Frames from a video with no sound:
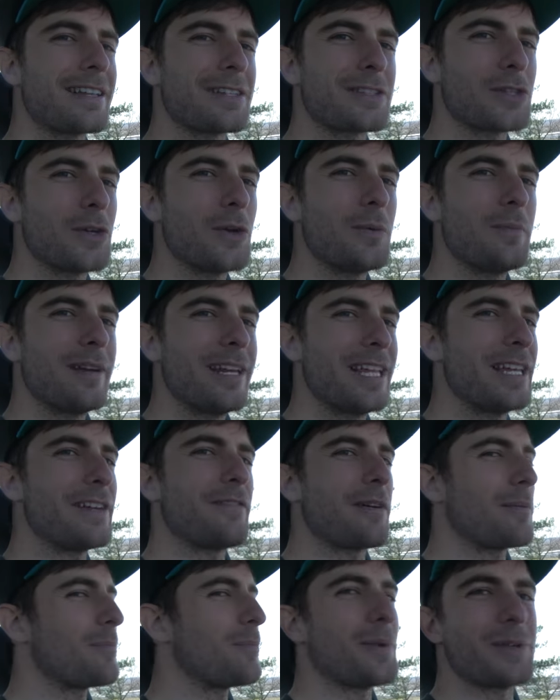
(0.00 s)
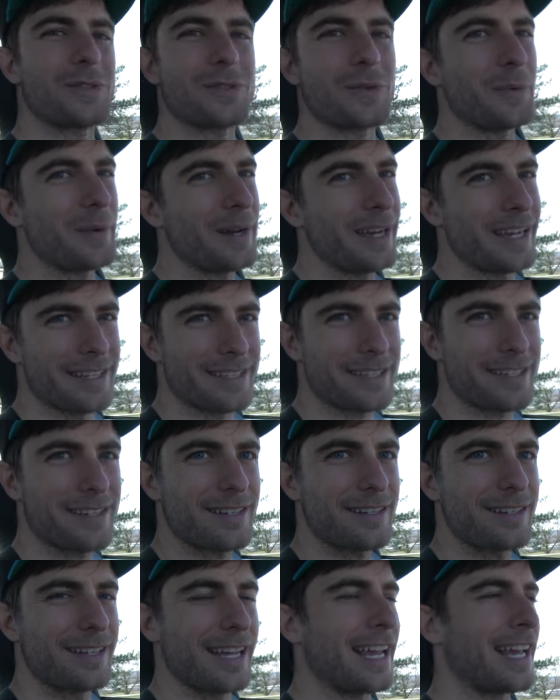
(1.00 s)
that so many of them went to
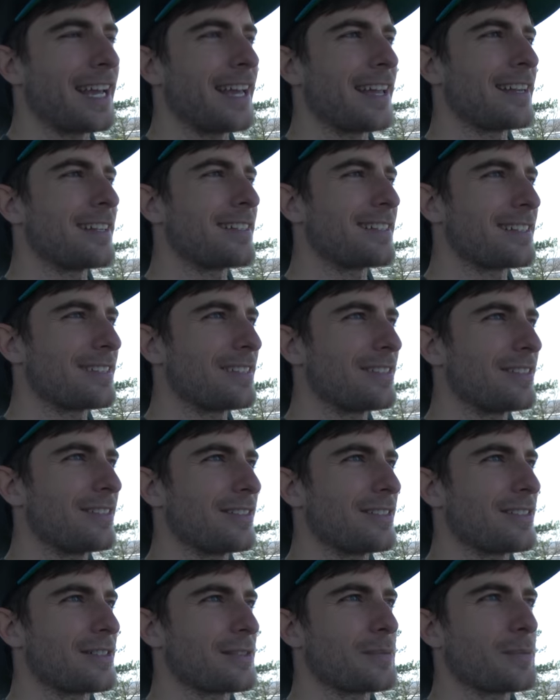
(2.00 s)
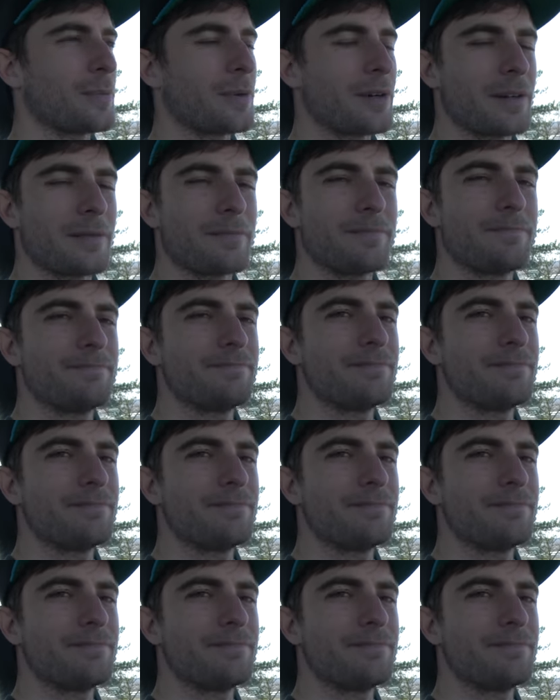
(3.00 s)
waste and were